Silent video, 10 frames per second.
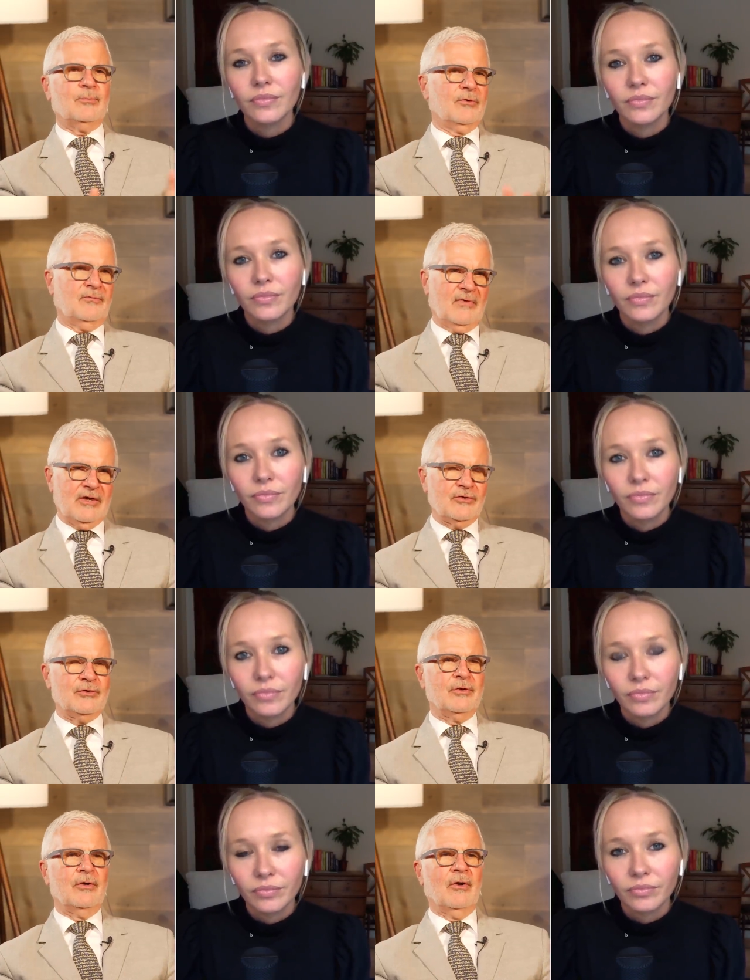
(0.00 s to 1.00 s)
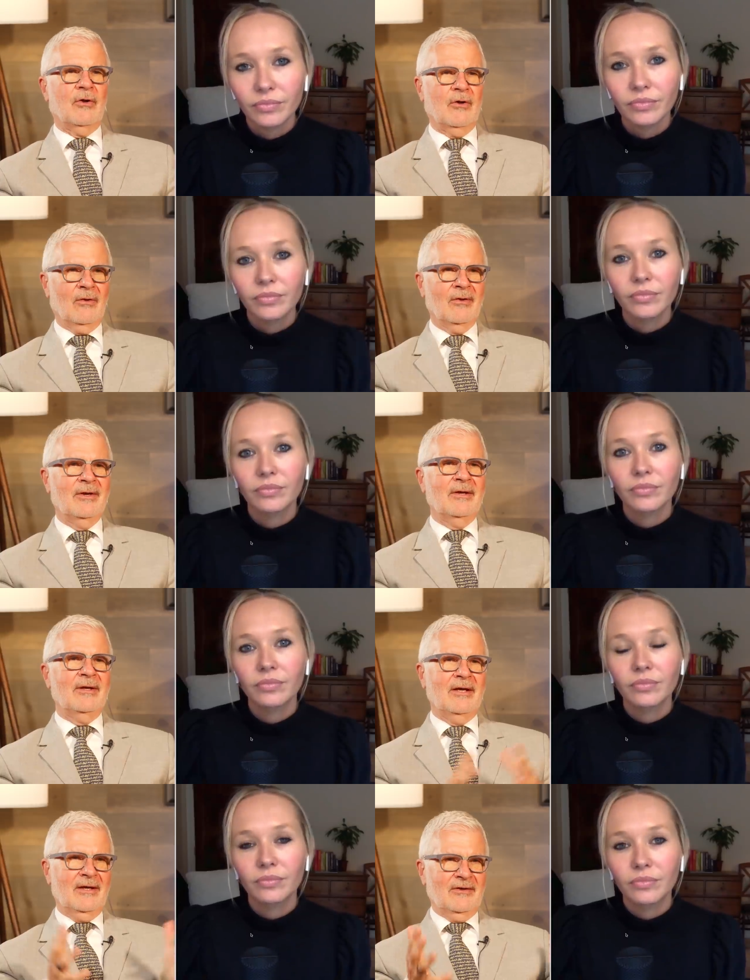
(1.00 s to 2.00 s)
Speaker 1: professional
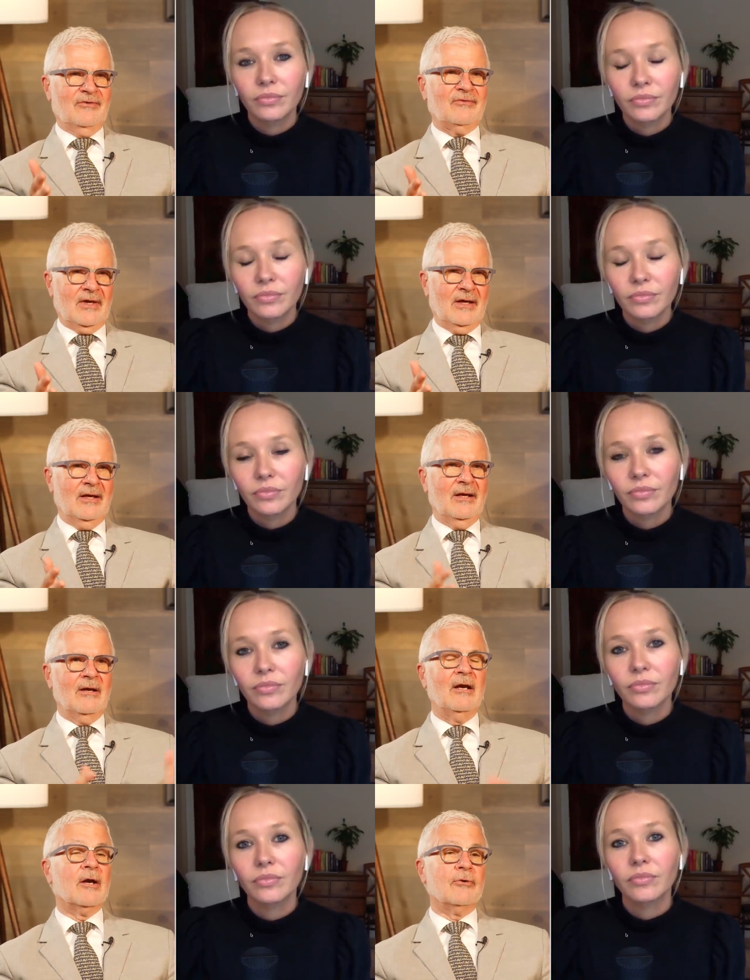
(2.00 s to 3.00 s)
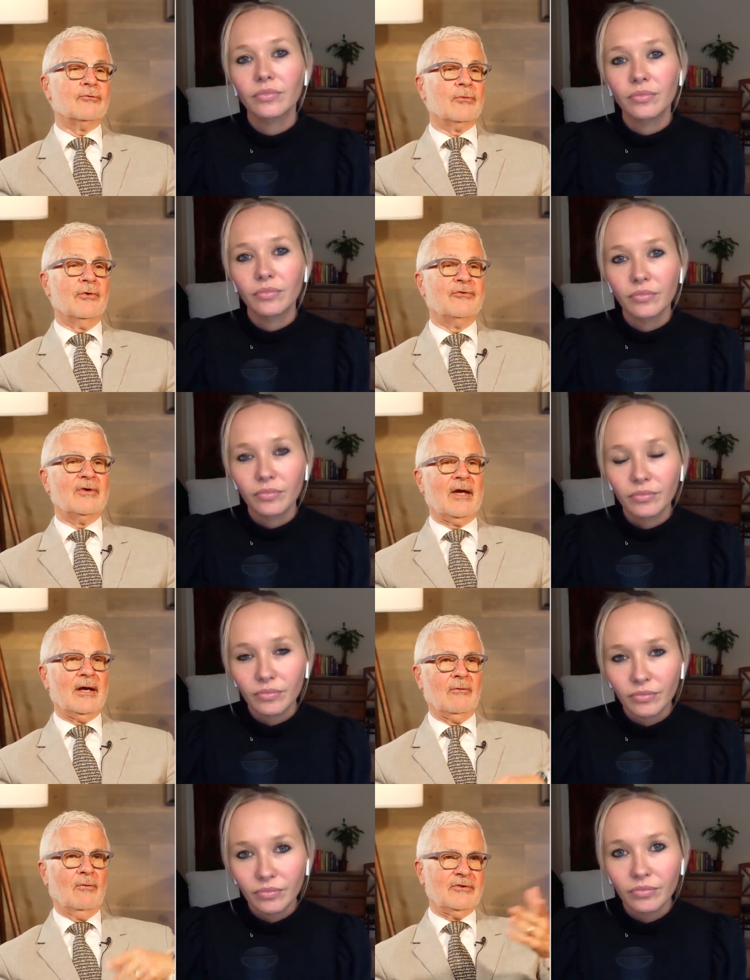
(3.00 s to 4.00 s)
in a setting, in a controlled
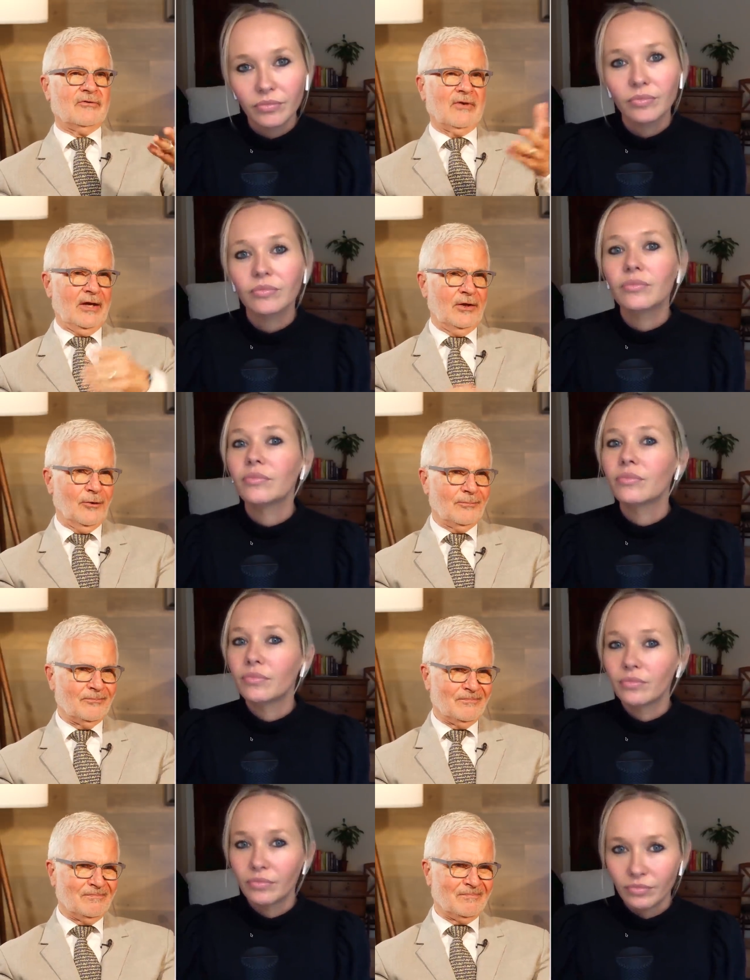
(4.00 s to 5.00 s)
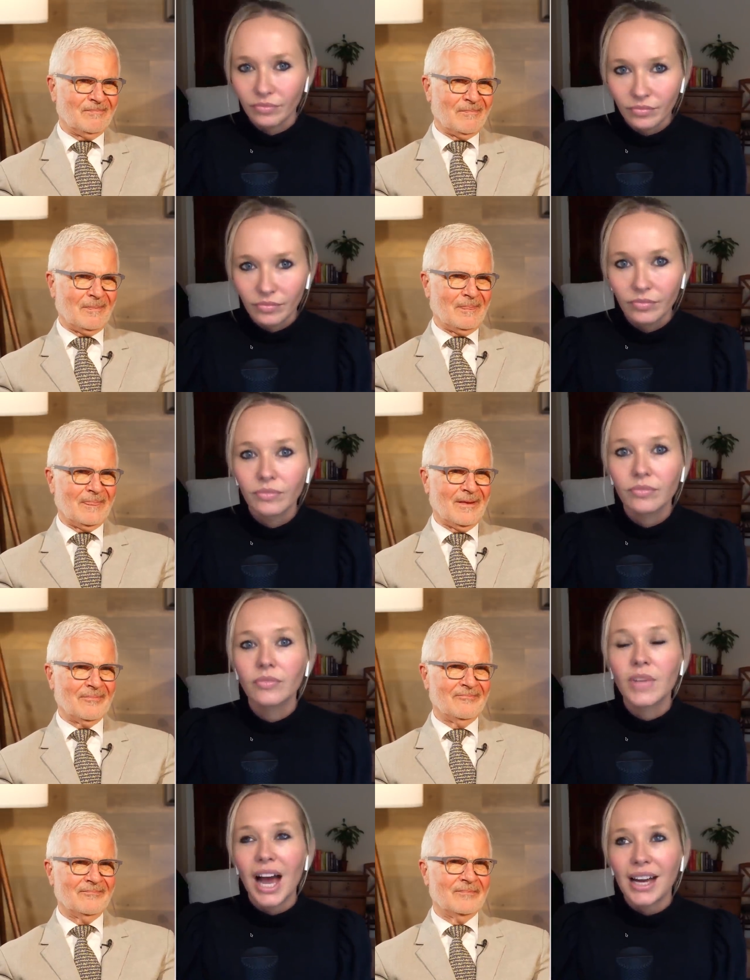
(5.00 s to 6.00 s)
setting? What say you?
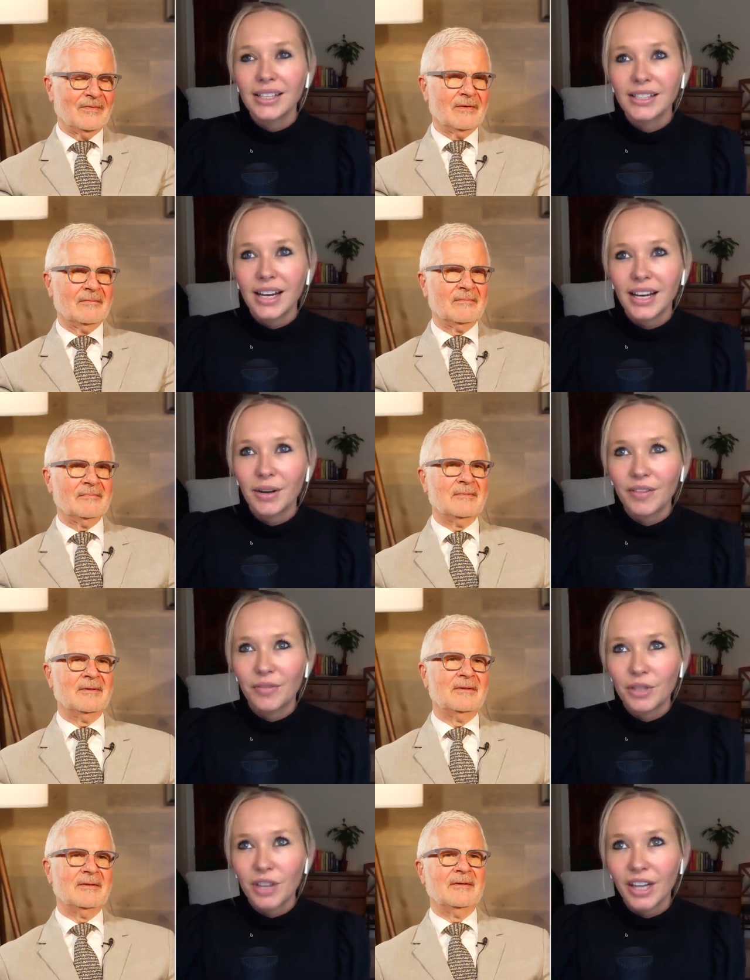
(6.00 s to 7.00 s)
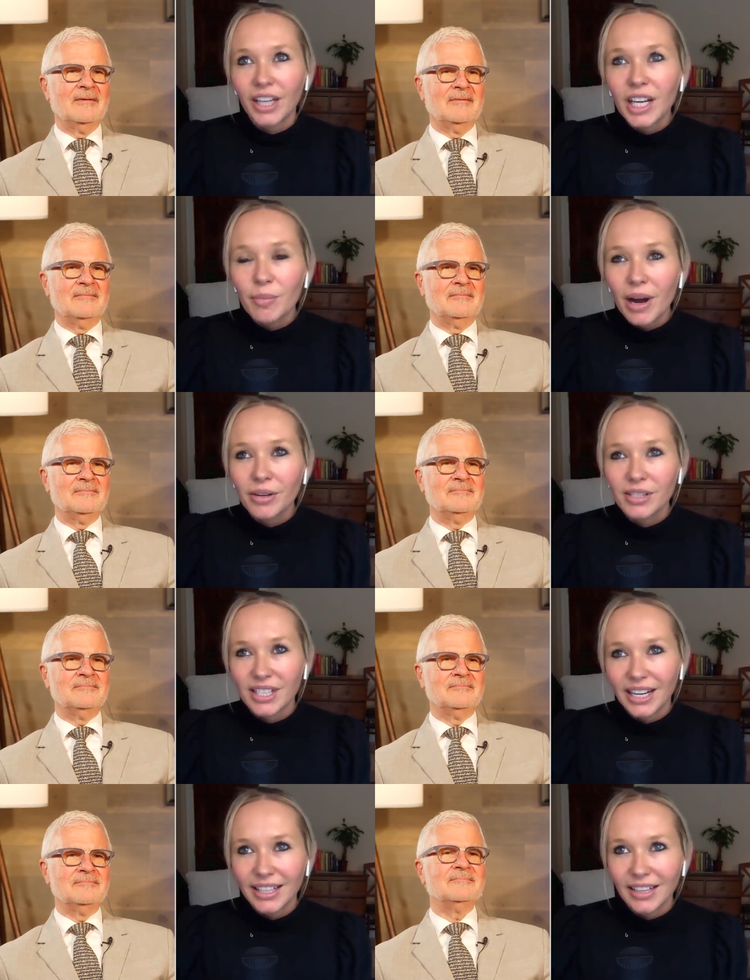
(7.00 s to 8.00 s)
Speaker 2: I say if we're talking about
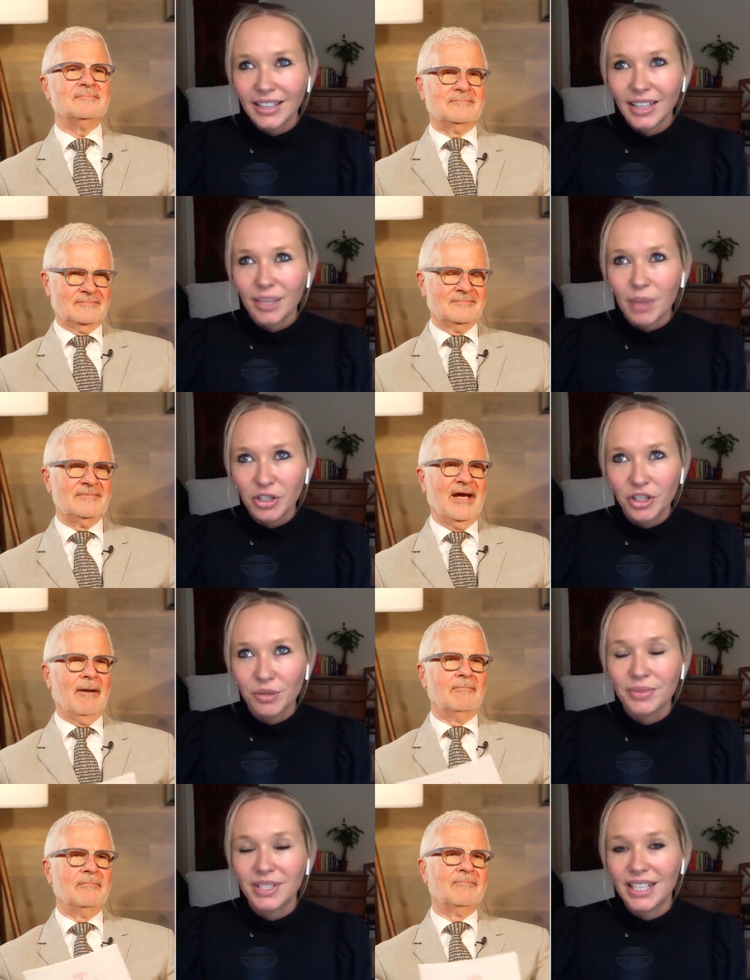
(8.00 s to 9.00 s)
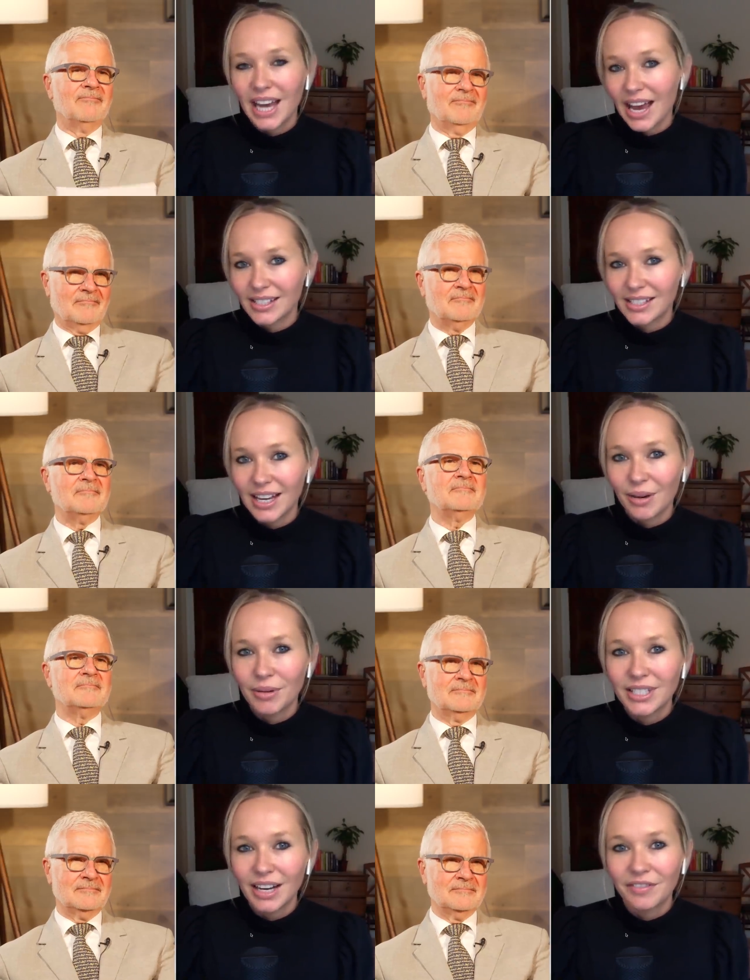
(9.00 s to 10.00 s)
psychedelic mushrooms, yeah. yes, I would
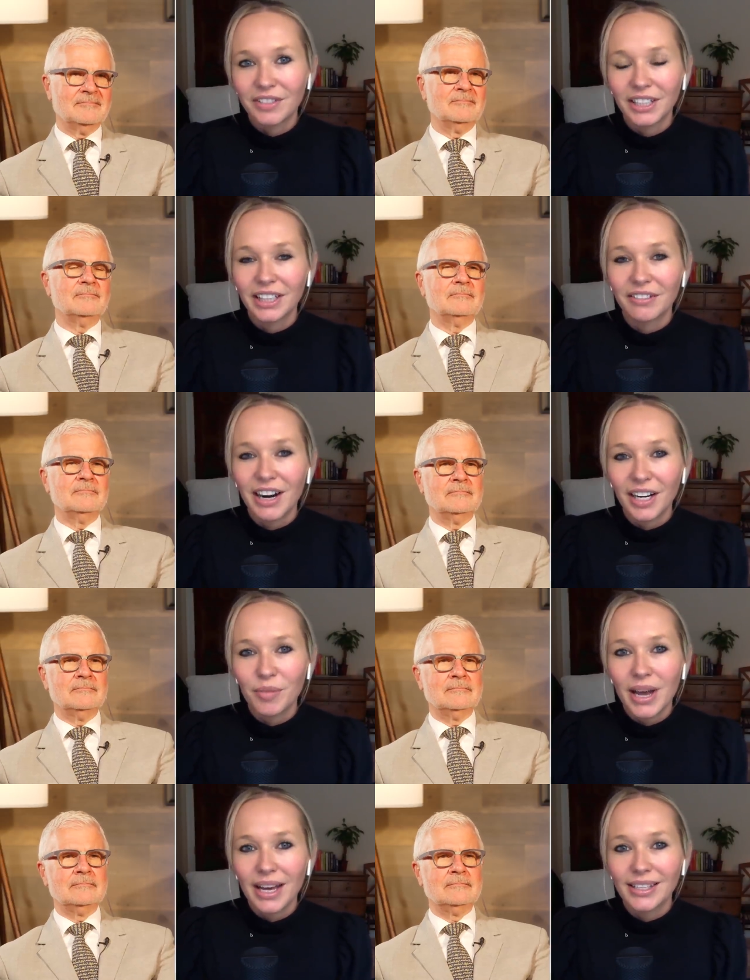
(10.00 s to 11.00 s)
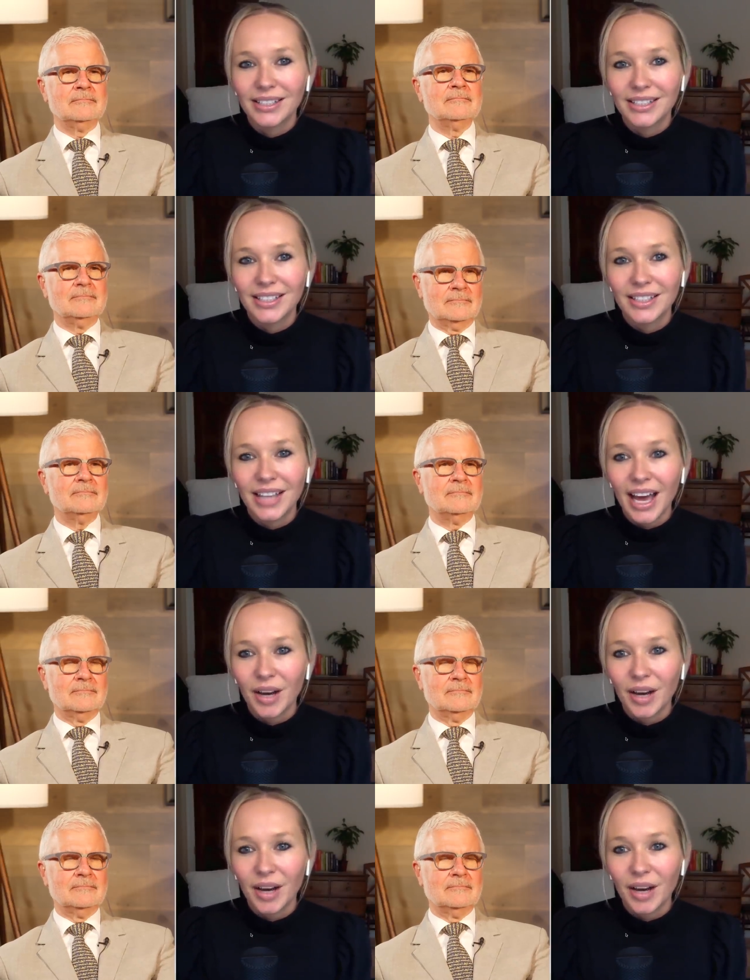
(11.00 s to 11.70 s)
definitely recommend that